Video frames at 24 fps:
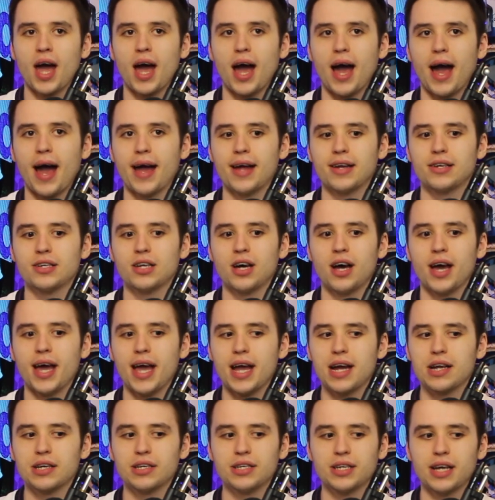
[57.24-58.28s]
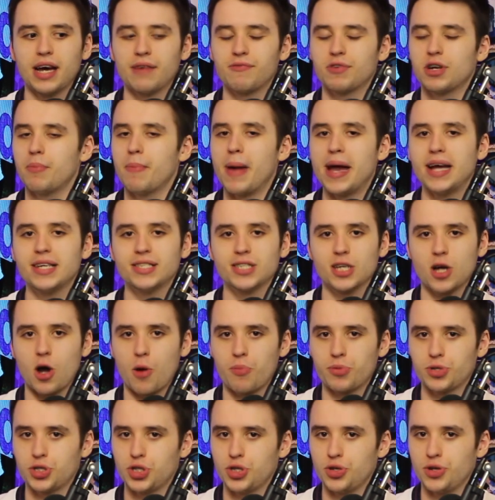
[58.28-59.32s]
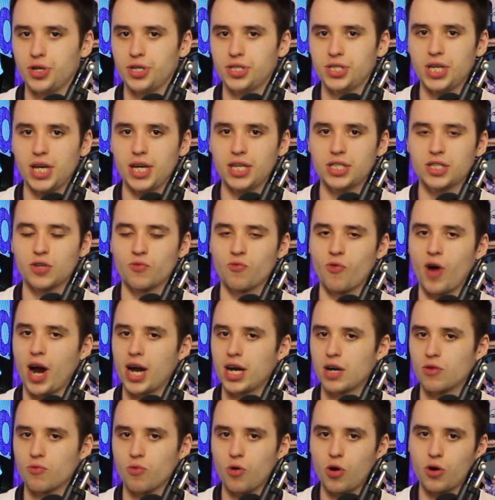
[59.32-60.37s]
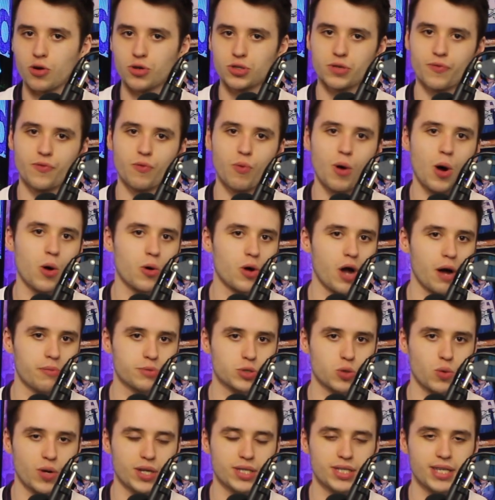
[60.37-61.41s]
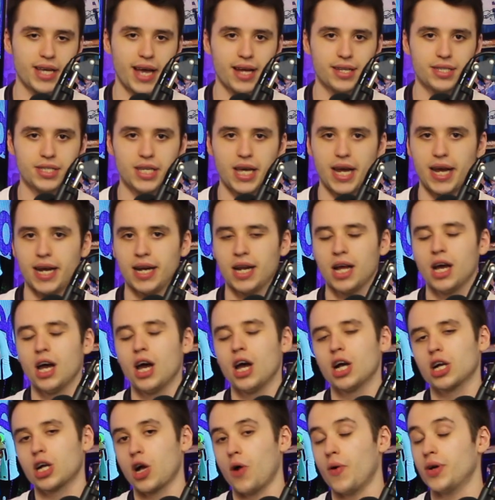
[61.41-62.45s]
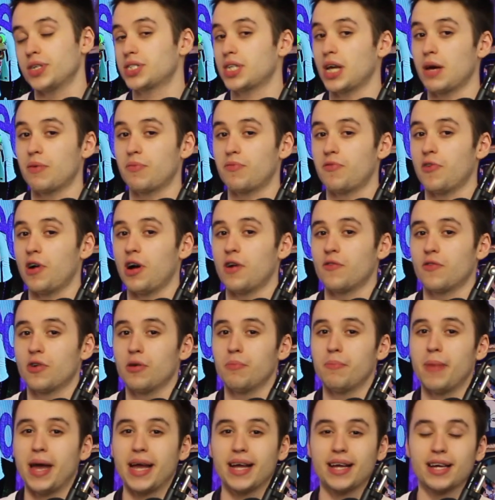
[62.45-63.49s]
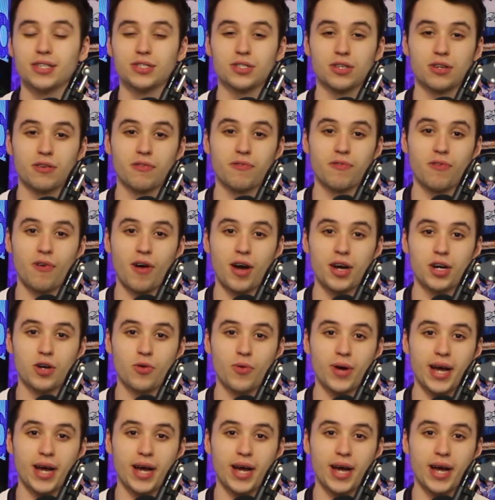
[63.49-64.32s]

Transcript: And England have an amazing opportunity to right the wrongs of World Cup 2018, go a step further and make it to the final